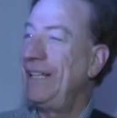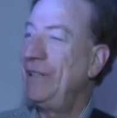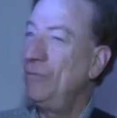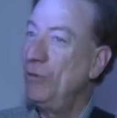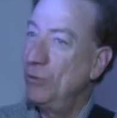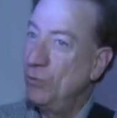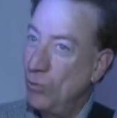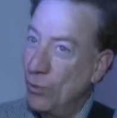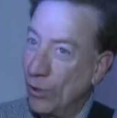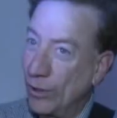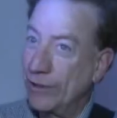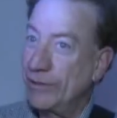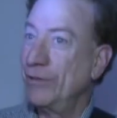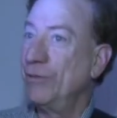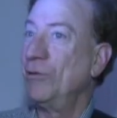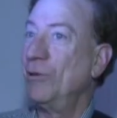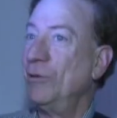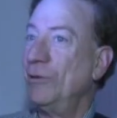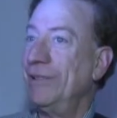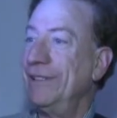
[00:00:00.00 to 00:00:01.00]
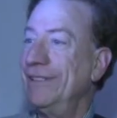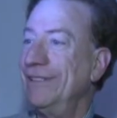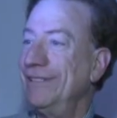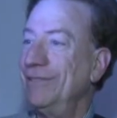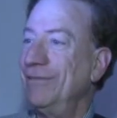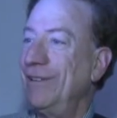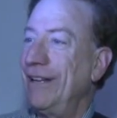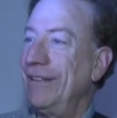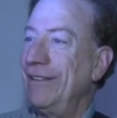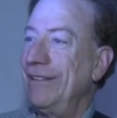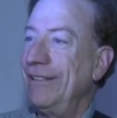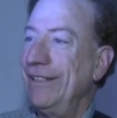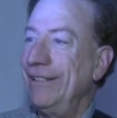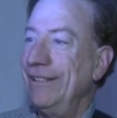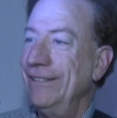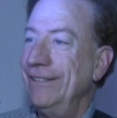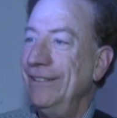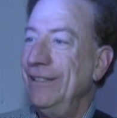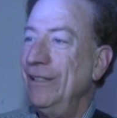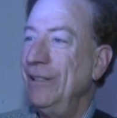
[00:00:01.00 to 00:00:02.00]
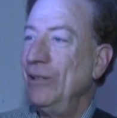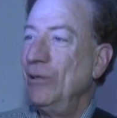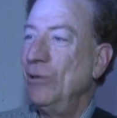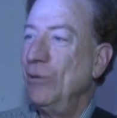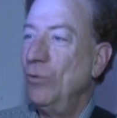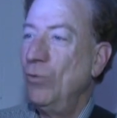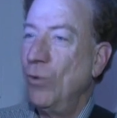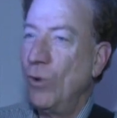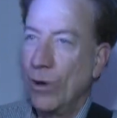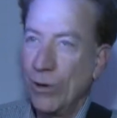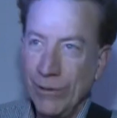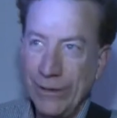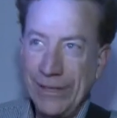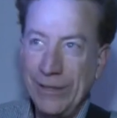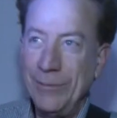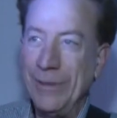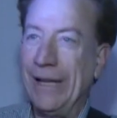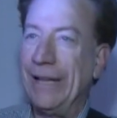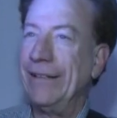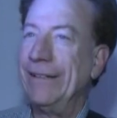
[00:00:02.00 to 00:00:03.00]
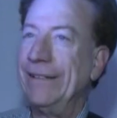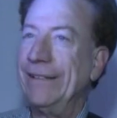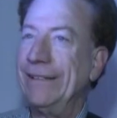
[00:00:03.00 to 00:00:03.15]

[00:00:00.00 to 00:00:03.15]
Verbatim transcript: would work through it rather than worry about it.